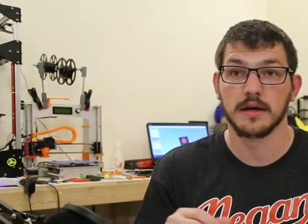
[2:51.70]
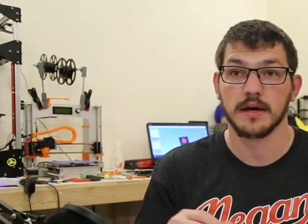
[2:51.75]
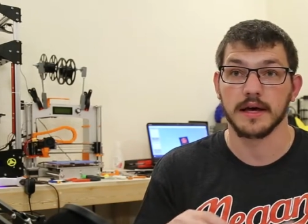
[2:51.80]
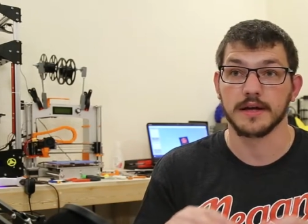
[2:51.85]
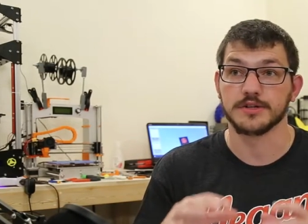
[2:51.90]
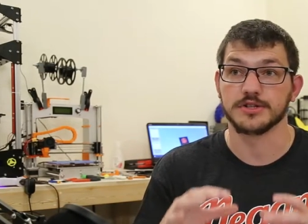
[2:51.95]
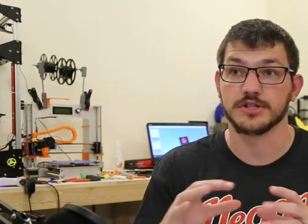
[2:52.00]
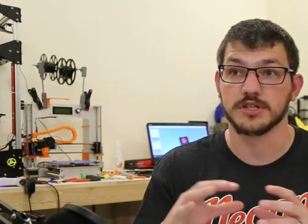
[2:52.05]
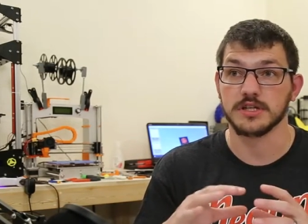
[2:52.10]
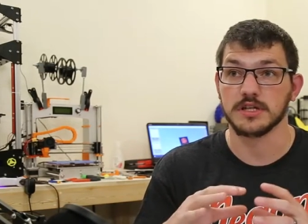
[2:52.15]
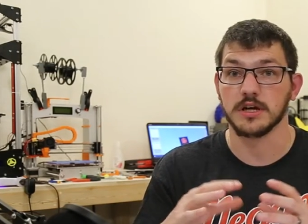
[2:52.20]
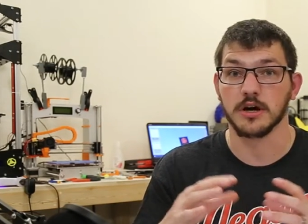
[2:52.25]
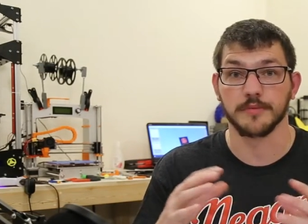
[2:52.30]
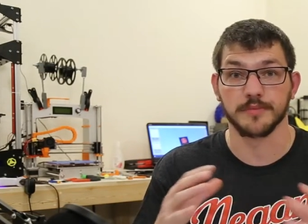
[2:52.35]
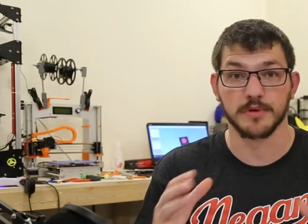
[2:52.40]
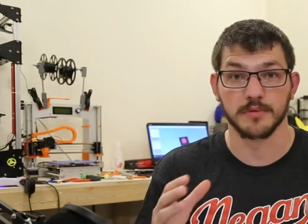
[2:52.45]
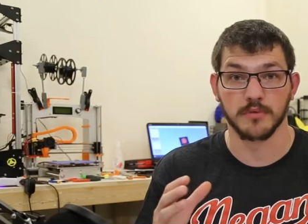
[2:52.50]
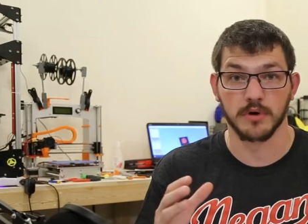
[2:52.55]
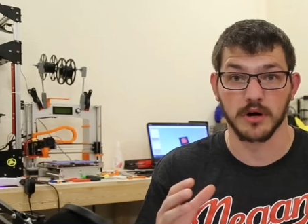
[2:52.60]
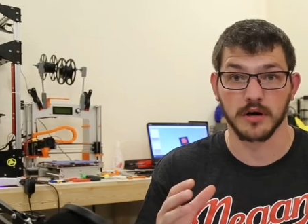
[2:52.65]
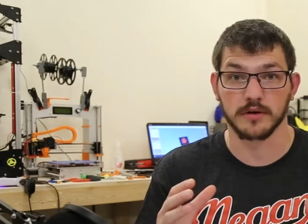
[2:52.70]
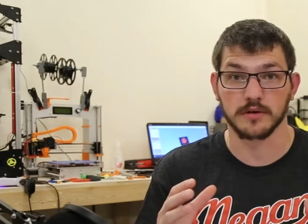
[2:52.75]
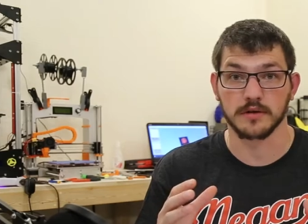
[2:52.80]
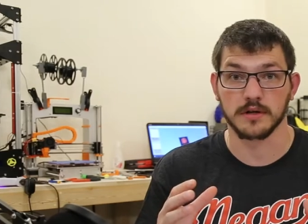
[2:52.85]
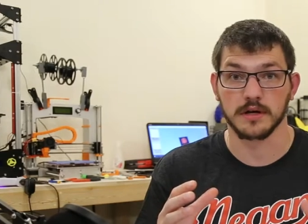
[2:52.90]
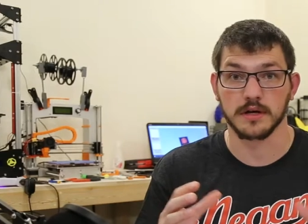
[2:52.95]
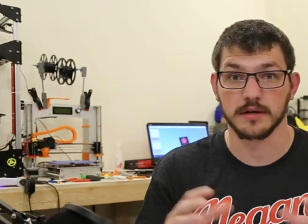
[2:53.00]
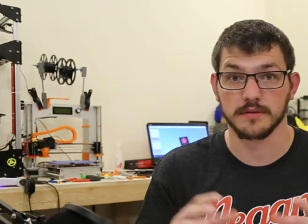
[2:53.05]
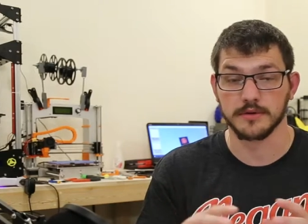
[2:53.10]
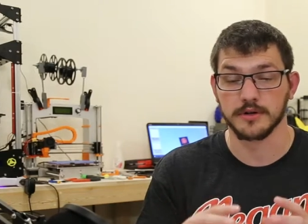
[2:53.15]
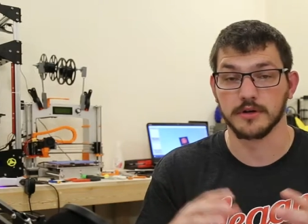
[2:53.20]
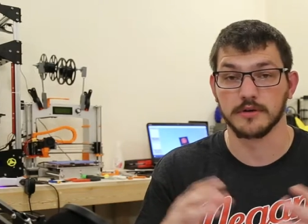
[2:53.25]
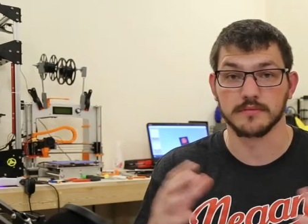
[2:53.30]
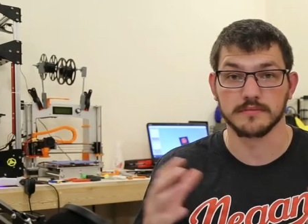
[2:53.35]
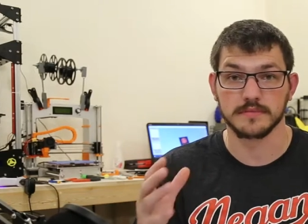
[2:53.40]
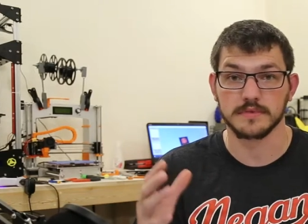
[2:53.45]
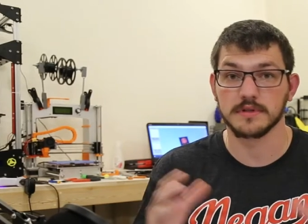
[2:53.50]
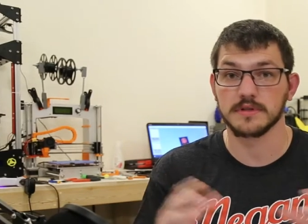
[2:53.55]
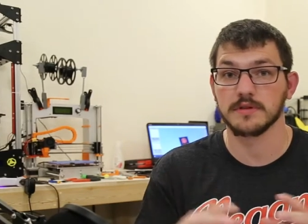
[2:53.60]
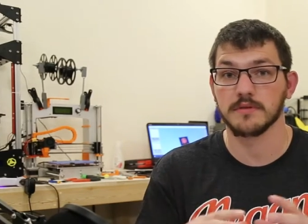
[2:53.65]
and she helped me model, uh, you know,
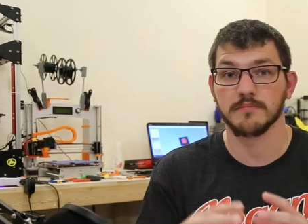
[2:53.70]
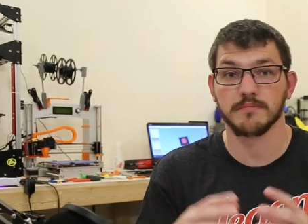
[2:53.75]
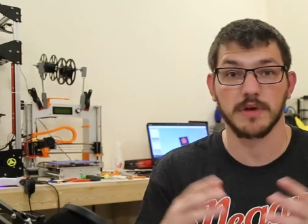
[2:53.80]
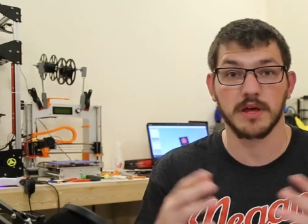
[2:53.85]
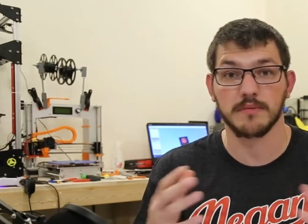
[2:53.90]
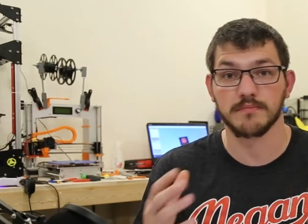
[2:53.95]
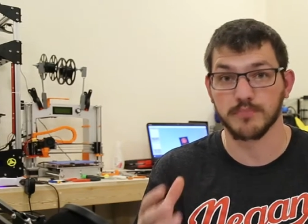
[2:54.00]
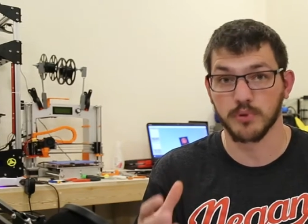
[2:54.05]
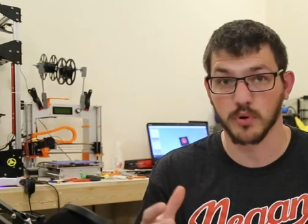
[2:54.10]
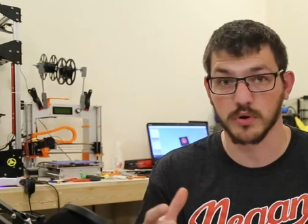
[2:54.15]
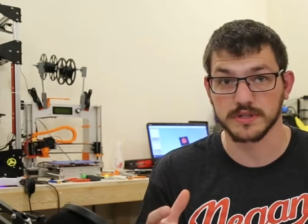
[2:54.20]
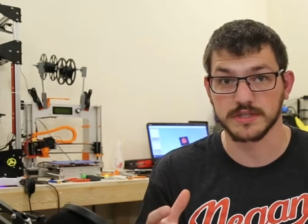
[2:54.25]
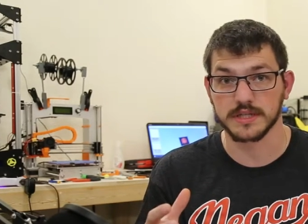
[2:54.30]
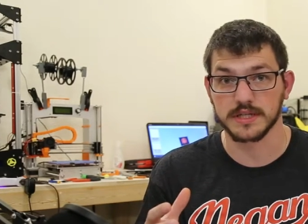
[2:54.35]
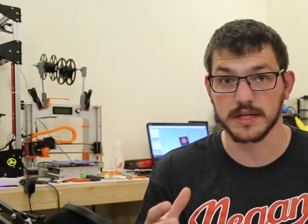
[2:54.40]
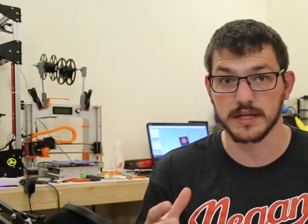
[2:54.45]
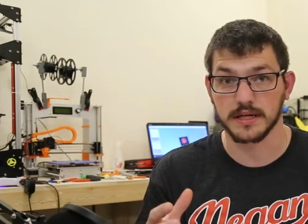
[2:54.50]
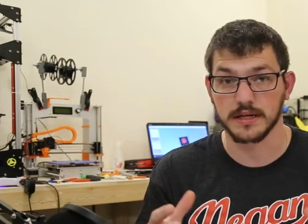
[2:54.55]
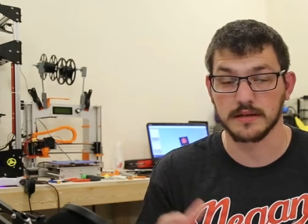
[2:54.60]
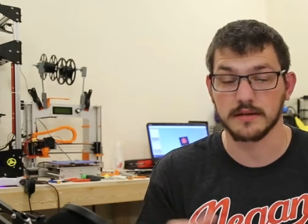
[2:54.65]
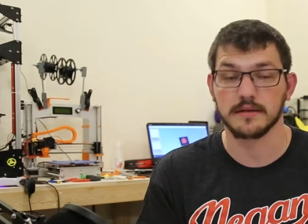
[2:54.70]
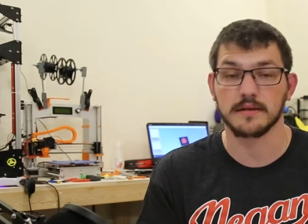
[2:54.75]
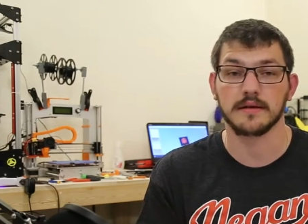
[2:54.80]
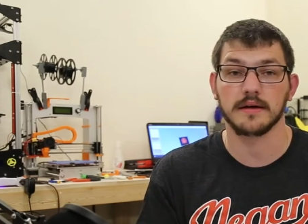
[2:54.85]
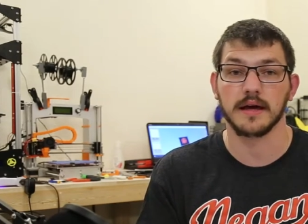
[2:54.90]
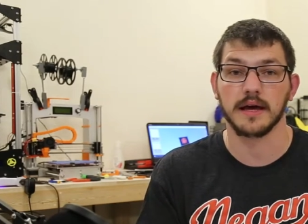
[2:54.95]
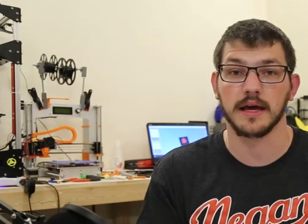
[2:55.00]
import it in,